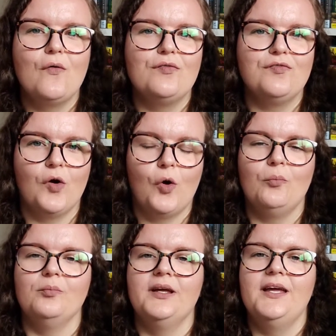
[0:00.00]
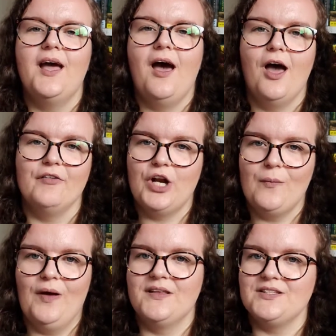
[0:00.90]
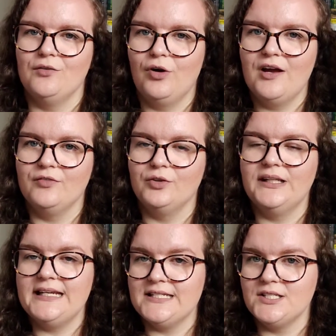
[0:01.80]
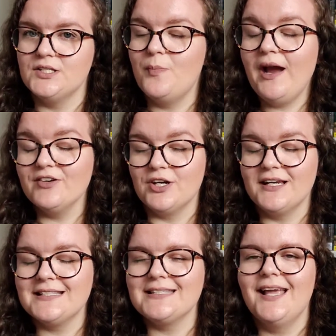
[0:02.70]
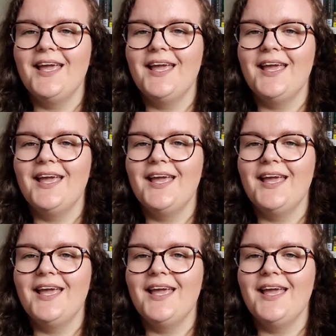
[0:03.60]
from her and her brother's arrival in Paradise.